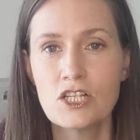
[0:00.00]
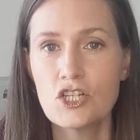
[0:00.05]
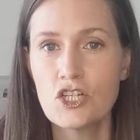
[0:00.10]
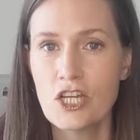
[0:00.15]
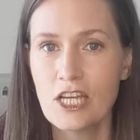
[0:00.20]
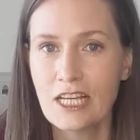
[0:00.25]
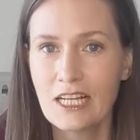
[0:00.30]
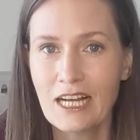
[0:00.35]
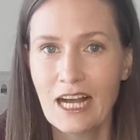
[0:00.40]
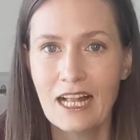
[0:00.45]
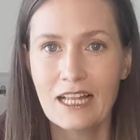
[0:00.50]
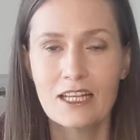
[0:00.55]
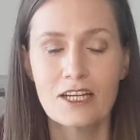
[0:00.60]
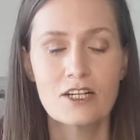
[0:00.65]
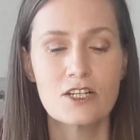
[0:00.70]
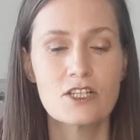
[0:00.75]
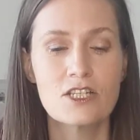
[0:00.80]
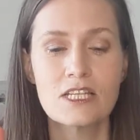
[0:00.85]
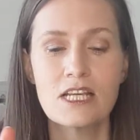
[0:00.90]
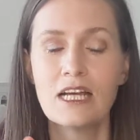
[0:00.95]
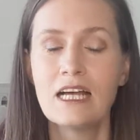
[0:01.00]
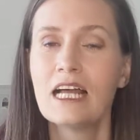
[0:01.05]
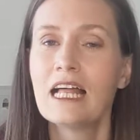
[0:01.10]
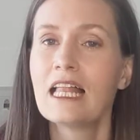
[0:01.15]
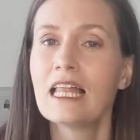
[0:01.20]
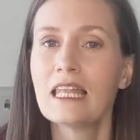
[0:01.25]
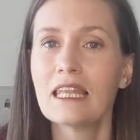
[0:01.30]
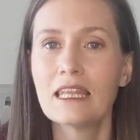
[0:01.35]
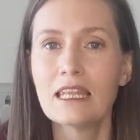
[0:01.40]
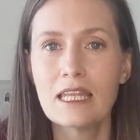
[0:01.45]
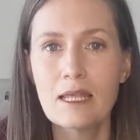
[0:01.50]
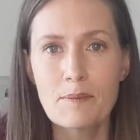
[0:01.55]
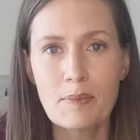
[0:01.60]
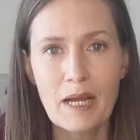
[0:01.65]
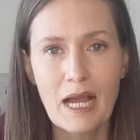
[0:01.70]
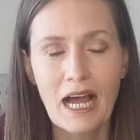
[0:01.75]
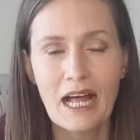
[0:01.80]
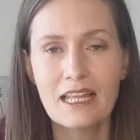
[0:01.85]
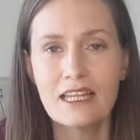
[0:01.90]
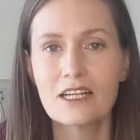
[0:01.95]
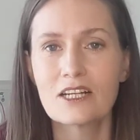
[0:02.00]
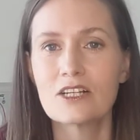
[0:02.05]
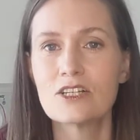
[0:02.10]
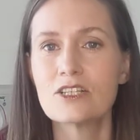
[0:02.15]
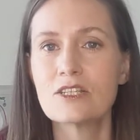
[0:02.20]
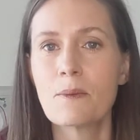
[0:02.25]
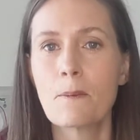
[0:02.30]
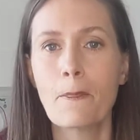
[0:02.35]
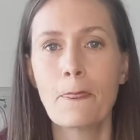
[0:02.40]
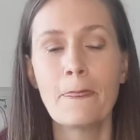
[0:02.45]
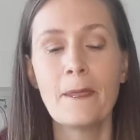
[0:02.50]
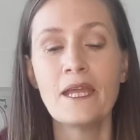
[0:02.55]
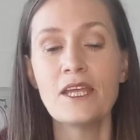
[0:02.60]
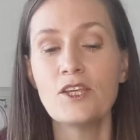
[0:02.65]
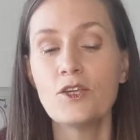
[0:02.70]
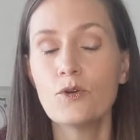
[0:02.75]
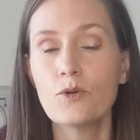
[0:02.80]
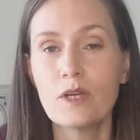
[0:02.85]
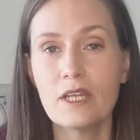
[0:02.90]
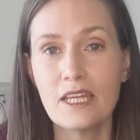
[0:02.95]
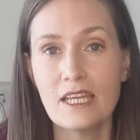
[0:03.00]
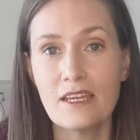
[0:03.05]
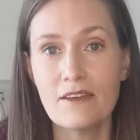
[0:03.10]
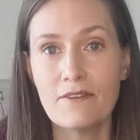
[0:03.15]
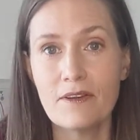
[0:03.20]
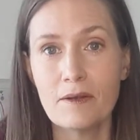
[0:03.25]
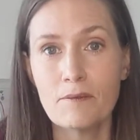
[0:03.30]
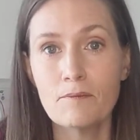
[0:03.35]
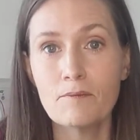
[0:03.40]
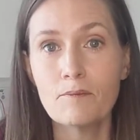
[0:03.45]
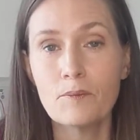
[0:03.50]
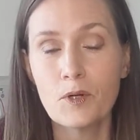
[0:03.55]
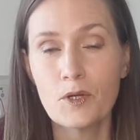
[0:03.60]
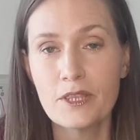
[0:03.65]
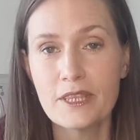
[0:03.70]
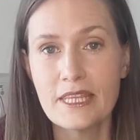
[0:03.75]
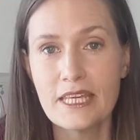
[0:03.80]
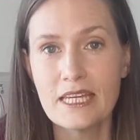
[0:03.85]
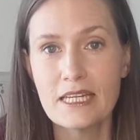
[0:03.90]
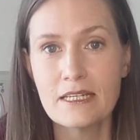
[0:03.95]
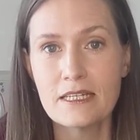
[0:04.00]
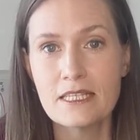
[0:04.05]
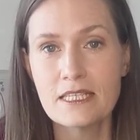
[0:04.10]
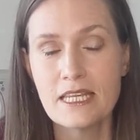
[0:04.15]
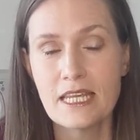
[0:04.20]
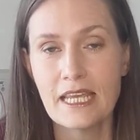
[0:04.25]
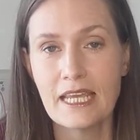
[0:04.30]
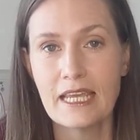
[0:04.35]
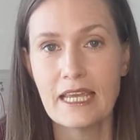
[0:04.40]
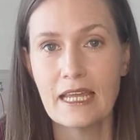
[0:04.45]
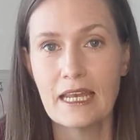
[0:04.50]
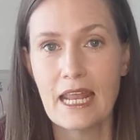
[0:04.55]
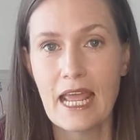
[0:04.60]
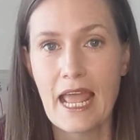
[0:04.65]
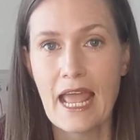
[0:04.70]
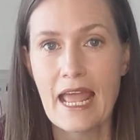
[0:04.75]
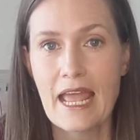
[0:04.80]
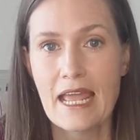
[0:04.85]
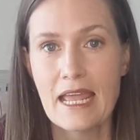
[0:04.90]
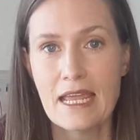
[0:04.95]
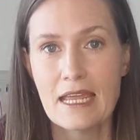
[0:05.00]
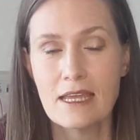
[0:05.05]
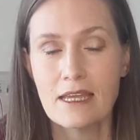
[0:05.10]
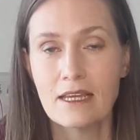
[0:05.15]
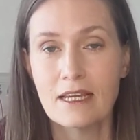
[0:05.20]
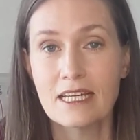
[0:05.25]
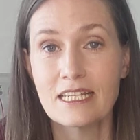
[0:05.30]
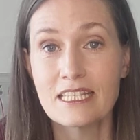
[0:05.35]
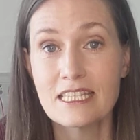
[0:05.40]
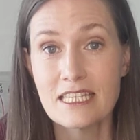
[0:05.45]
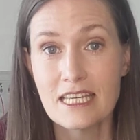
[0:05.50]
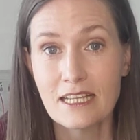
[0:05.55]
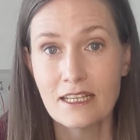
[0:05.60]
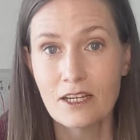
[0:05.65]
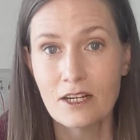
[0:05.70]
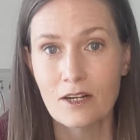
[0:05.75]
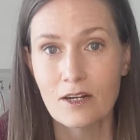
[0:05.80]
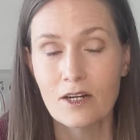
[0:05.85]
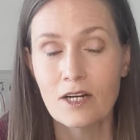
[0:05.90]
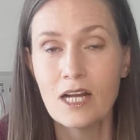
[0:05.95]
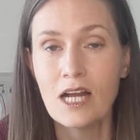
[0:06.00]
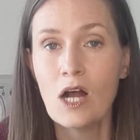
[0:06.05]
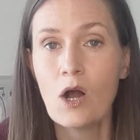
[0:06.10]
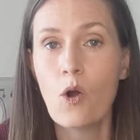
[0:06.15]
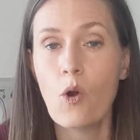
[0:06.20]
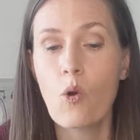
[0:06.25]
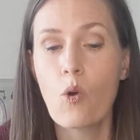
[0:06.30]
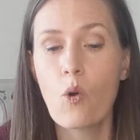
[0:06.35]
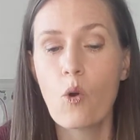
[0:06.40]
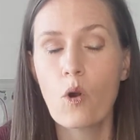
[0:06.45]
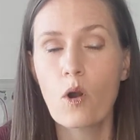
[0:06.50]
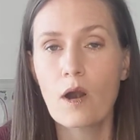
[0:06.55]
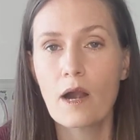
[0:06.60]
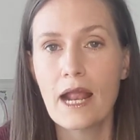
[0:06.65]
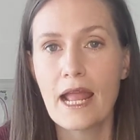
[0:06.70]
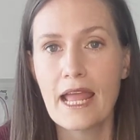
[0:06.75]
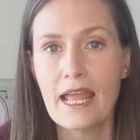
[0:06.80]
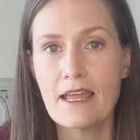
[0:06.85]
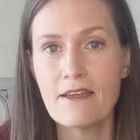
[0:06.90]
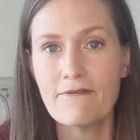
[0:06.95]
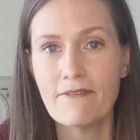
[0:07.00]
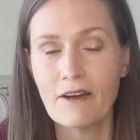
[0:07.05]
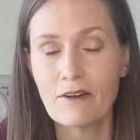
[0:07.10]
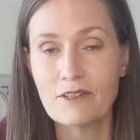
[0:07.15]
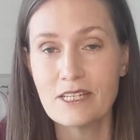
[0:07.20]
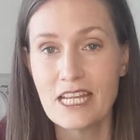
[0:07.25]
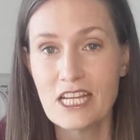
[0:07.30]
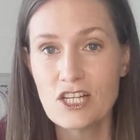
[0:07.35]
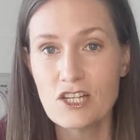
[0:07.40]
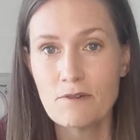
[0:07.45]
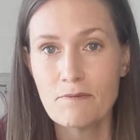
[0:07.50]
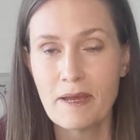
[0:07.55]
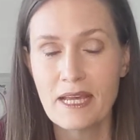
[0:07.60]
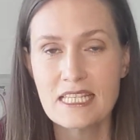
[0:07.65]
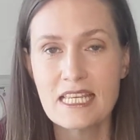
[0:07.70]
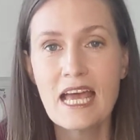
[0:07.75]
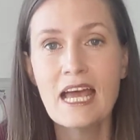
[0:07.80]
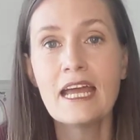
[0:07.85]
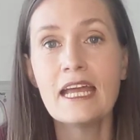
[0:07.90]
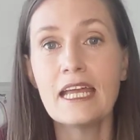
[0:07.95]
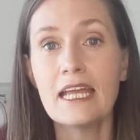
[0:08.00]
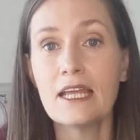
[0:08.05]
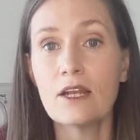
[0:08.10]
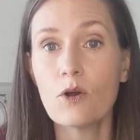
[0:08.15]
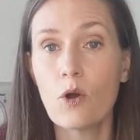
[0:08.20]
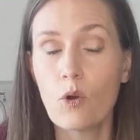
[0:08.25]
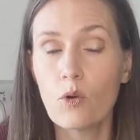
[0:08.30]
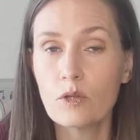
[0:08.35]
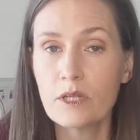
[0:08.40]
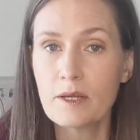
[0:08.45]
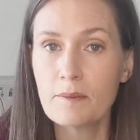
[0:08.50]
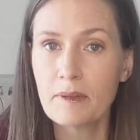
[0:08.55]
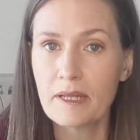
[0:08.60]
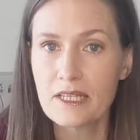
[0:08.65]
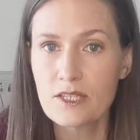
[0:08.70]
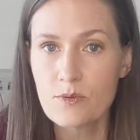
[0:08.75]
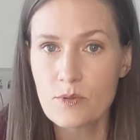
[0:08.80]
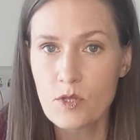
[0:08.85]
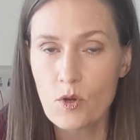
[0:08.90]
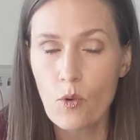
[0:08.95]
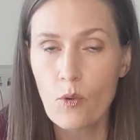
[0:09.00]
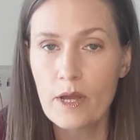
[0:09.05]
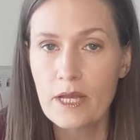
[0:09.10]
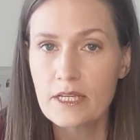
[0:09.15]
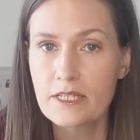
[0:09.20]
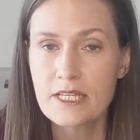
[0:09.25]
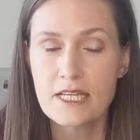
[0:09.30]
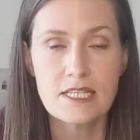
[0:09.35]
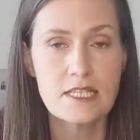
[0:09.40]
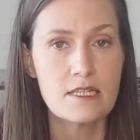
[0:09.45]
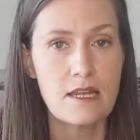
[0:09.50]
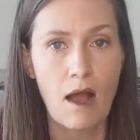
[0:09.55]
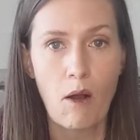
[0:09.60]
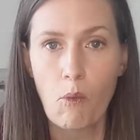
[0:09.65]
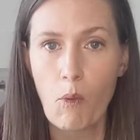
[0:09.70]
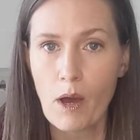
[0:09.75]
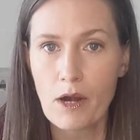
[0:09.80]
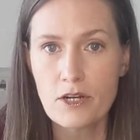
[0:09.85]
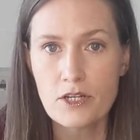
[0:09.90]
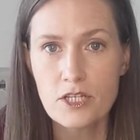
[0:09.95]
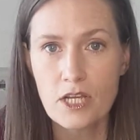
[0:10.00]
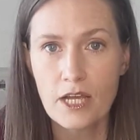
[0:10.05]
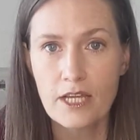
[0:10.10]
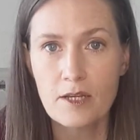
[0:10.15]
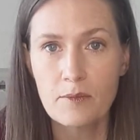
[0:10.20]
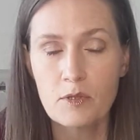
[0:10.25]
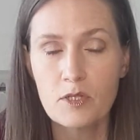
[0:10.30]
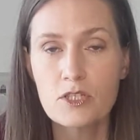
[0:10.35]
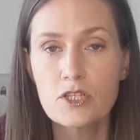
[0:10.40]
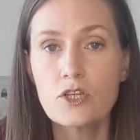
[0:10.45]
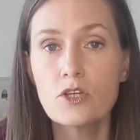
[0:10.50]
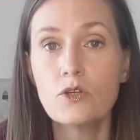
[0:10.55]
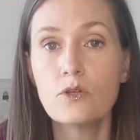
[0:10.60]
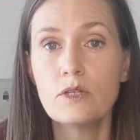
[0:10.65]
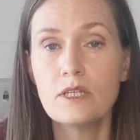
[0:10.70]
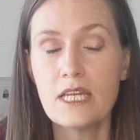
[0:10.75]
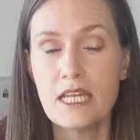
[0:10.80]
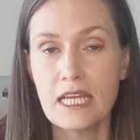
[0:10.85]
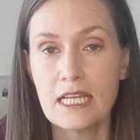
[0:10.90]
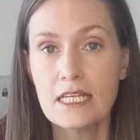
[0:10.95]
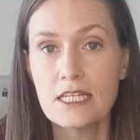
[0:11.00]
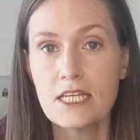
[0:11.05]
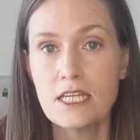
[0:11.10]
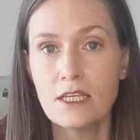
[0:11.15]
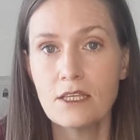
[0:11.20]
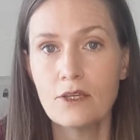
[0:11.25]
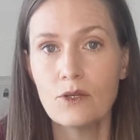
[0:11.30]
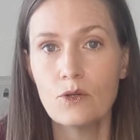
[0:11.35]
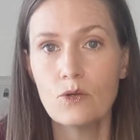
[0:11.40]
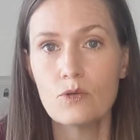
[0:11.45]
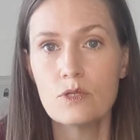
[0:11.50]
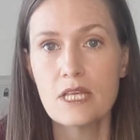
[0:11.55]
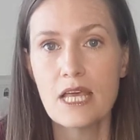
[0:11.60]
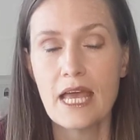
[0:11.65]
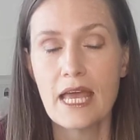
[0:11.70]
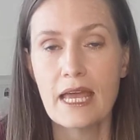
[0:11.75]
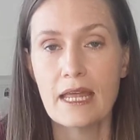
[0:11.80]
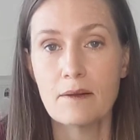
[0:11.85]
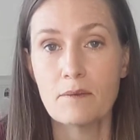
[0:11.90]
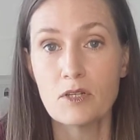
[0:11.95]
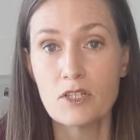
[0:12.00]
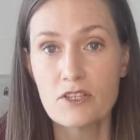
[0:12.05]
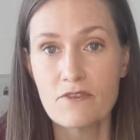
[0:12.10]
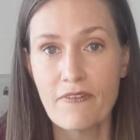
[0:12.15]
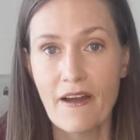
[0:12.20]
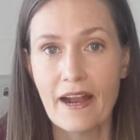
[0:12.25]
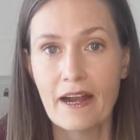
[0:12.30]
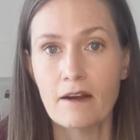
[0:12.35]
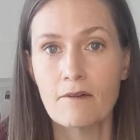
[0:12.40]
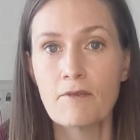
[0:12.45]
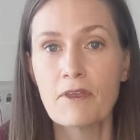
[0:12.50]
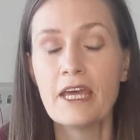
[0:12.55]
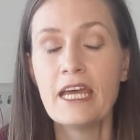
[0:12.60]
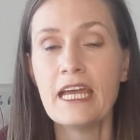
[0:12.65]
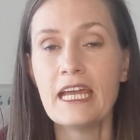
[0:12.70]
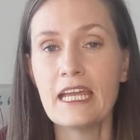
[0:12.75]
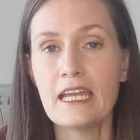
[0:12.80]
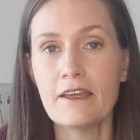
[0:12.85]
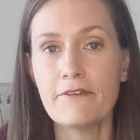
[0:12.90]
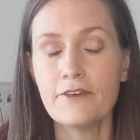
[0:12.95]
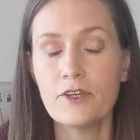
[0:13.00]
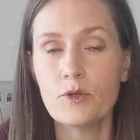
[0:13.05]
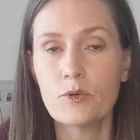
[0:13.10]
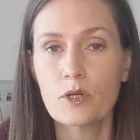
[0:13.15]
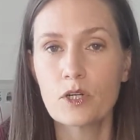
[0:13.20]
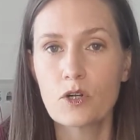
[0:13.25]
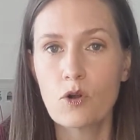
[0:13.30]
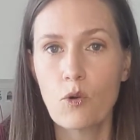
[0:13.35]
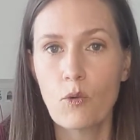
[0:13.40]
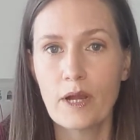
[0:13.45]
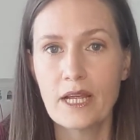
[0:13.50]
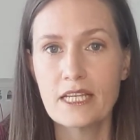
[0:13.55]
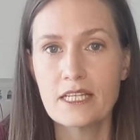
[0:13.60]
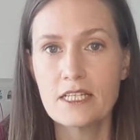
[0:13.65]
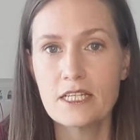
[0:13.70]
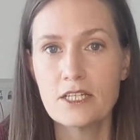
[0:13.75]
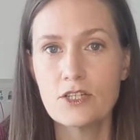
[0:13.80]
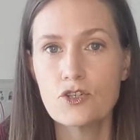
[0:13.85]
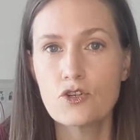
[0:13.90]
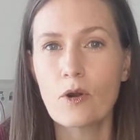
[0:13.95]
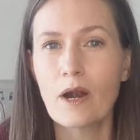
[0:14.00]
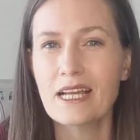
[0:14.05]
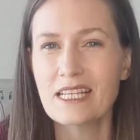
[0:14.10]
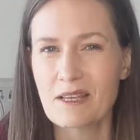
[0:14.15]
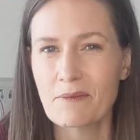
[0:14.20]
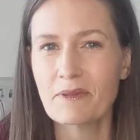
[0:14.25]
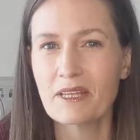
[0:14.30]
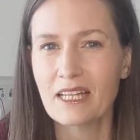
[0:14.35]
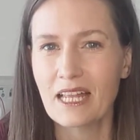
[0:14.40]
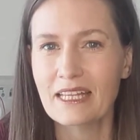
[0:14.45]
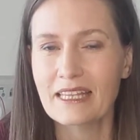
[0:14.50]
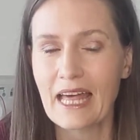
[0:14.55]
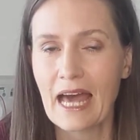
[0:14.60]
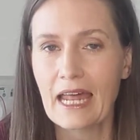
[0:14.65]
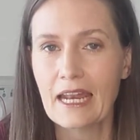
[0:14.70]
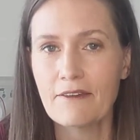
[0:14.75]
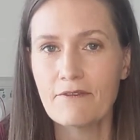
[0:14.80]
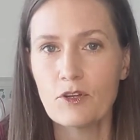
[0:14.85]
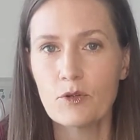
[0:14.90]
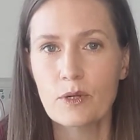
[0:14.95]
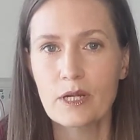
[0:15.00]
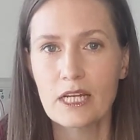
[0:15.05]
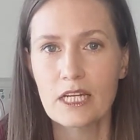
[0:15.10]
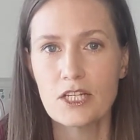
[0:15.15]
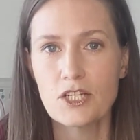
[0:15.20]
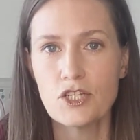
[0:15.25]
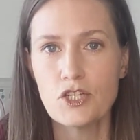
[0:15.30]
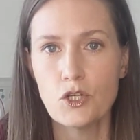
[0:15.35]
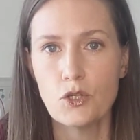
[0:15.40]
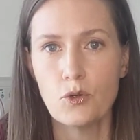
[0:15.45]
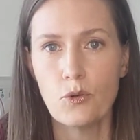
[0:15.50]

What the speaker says: cheek colors, lip colors. You could even put this in a concealer or a foundation base. It only blends with oils. It's not water soluble, so you'd need to use an emulsifier if you were going to try something like that. If you were going to